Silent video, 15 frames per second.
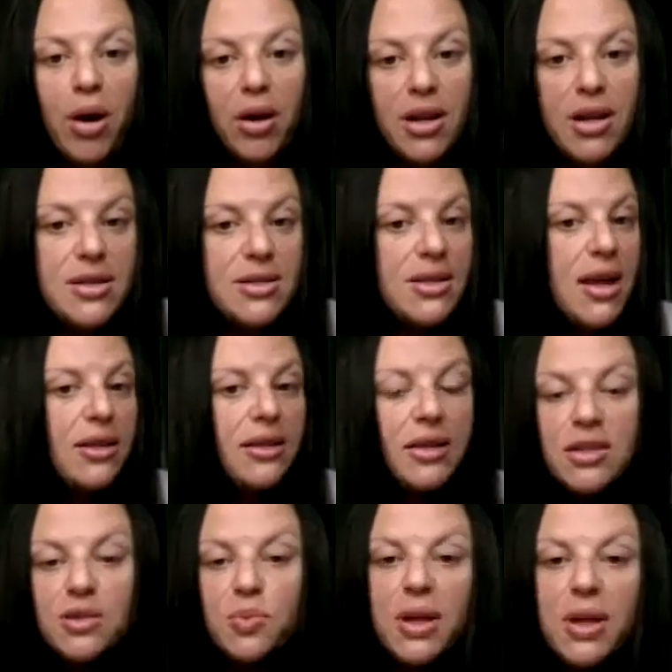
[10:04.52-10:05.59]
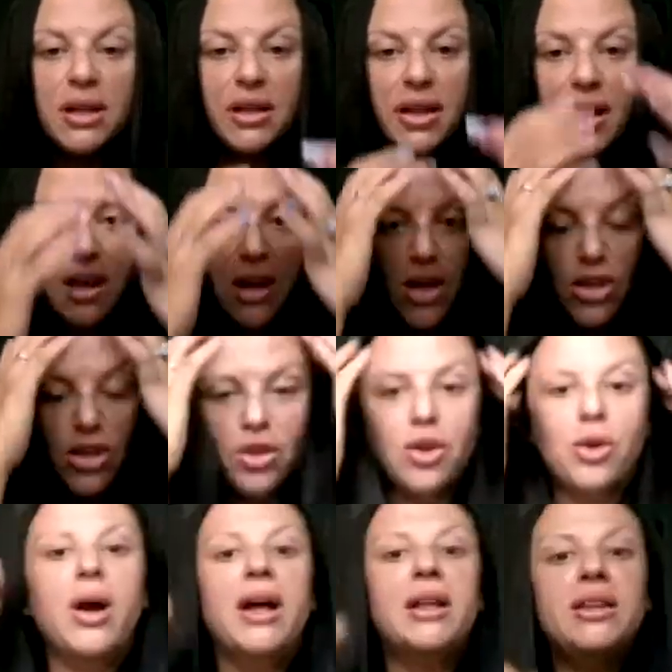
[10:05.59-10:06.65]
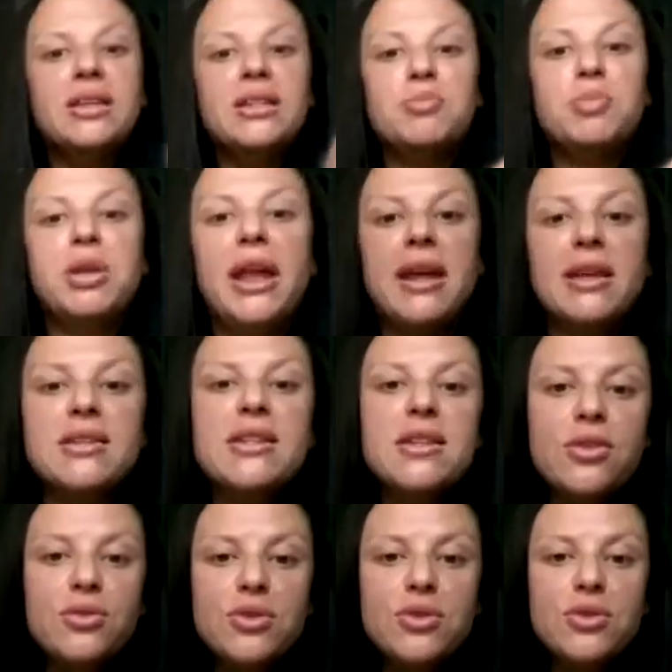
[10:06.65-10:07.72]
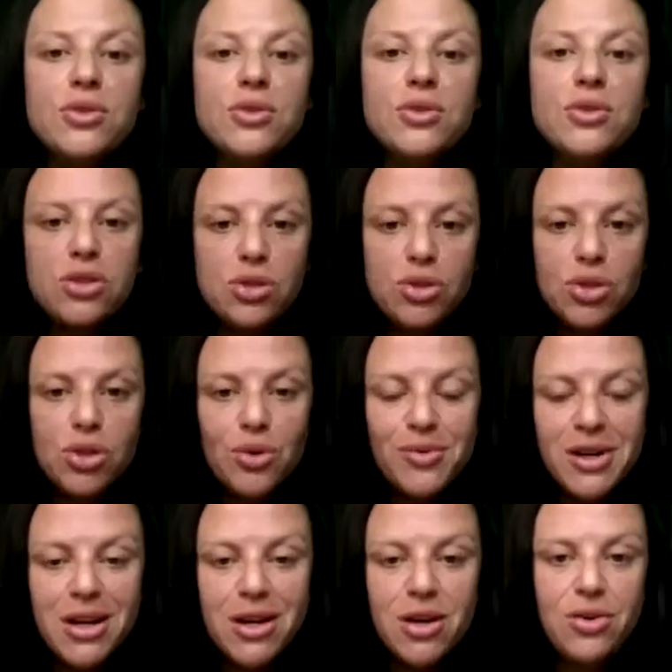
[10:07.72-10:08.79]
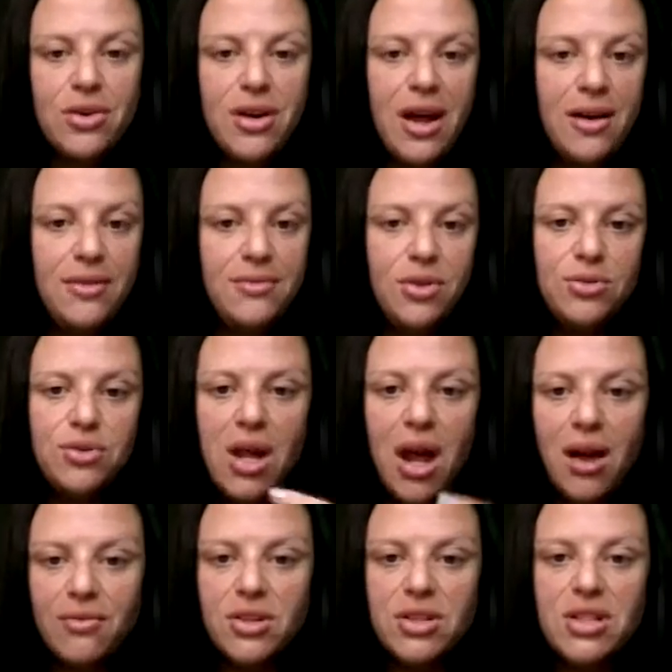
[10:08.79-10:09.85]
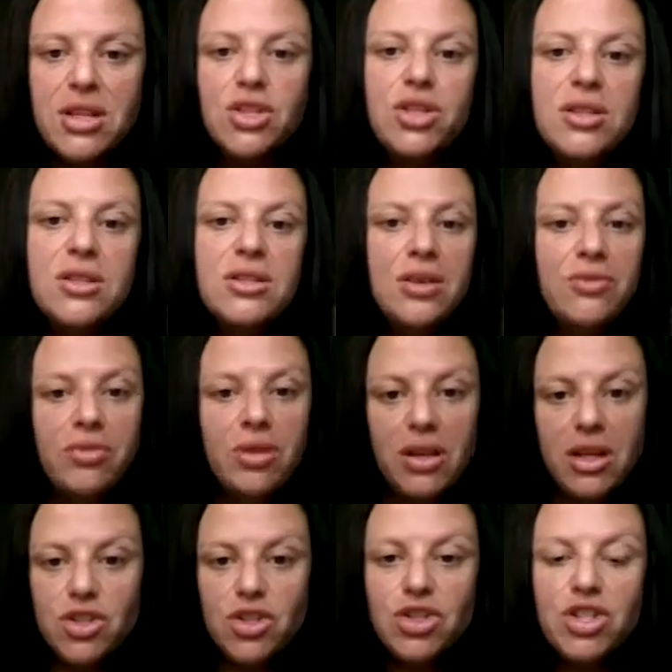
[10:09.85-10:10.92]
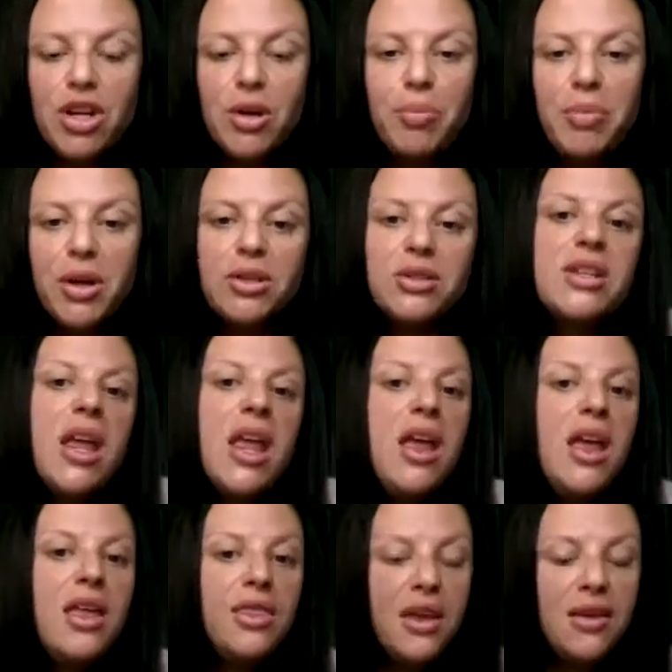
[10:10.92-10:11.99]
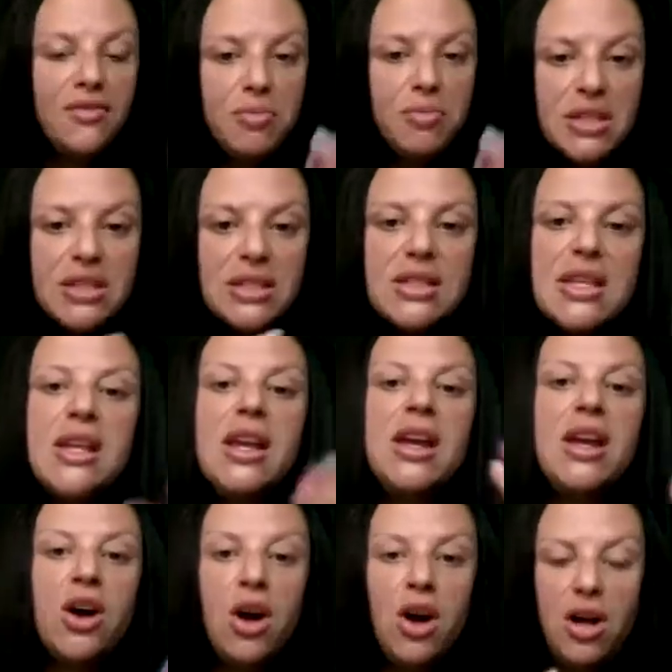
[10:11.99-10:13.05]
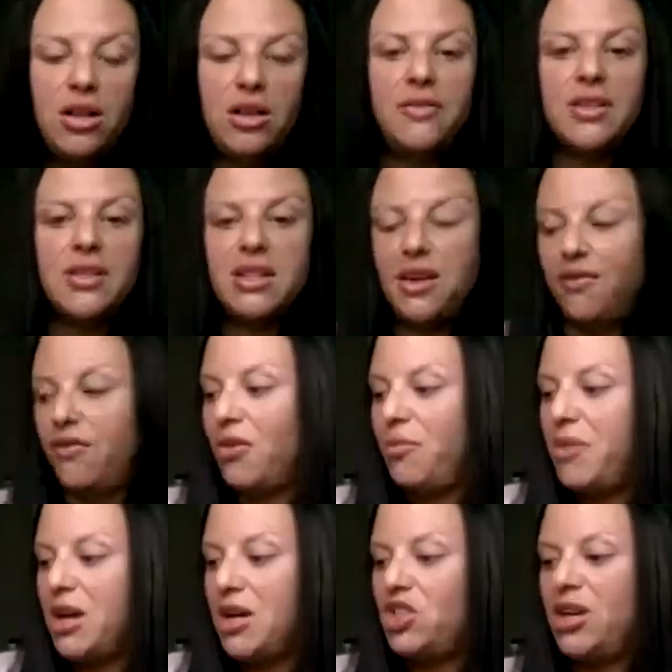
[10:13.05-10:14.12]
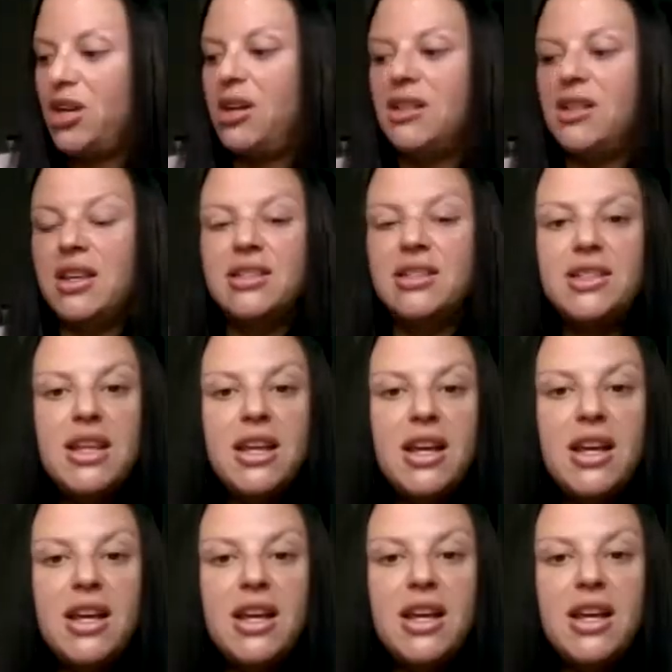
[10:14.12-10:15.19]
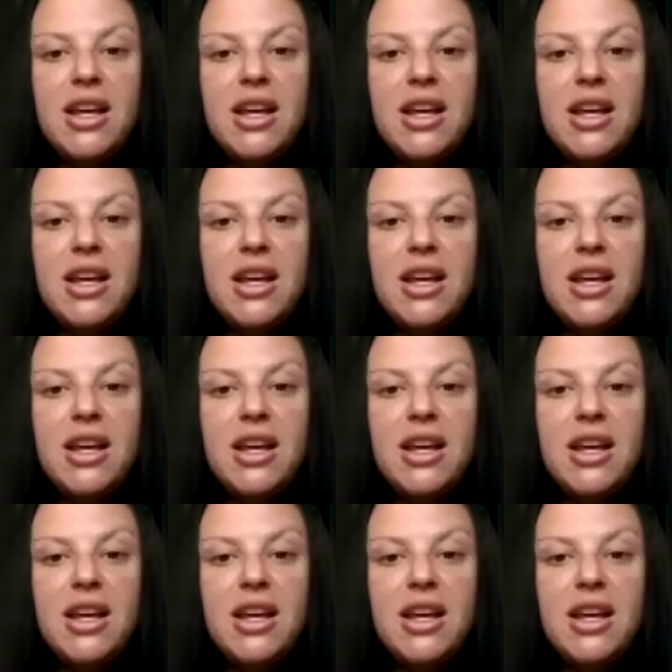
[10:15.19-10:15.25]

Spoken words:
parties at least weekly, at least planting those seeds. So when I go to have those conversations and relationship build, they've been seeing all of this information. They see it